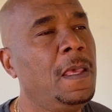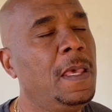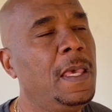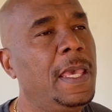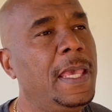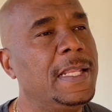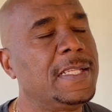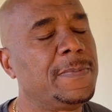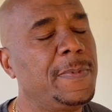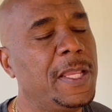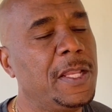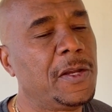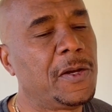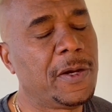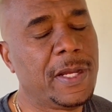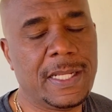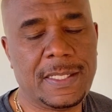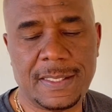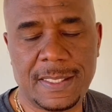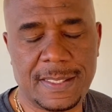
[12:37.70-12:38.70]
it's been
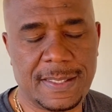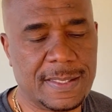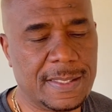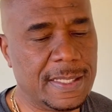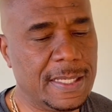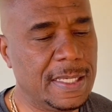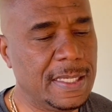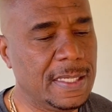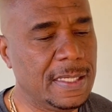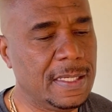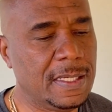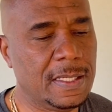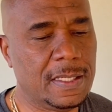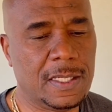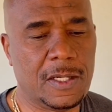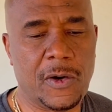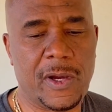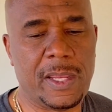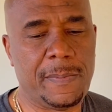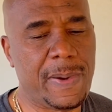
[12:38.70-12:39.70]
great to see,
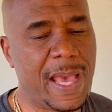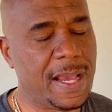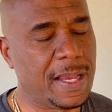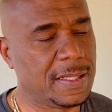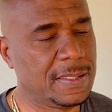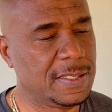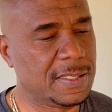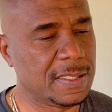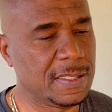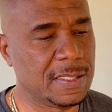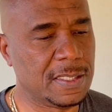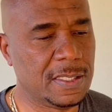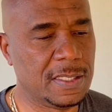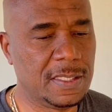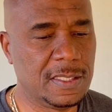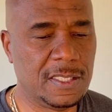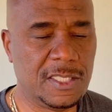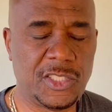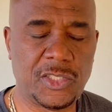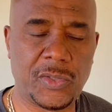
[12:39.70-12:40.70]
going back to
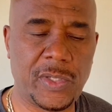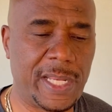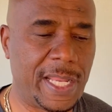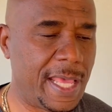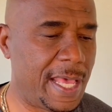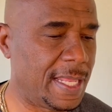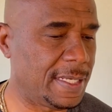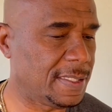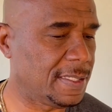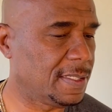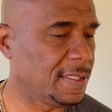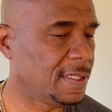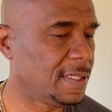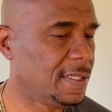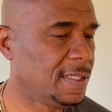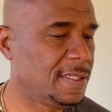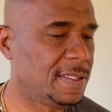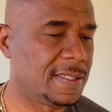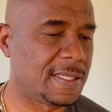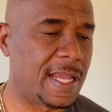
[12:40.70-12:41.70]
Srinath,
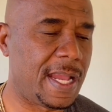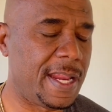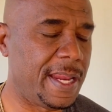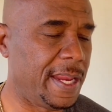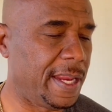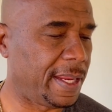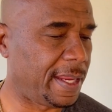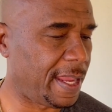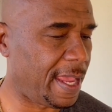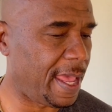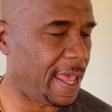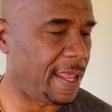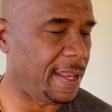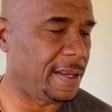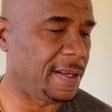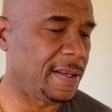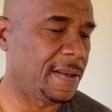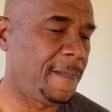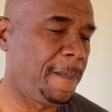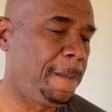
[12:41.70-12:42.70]
Zahid
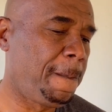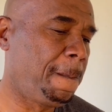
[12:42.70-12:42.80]
Khan,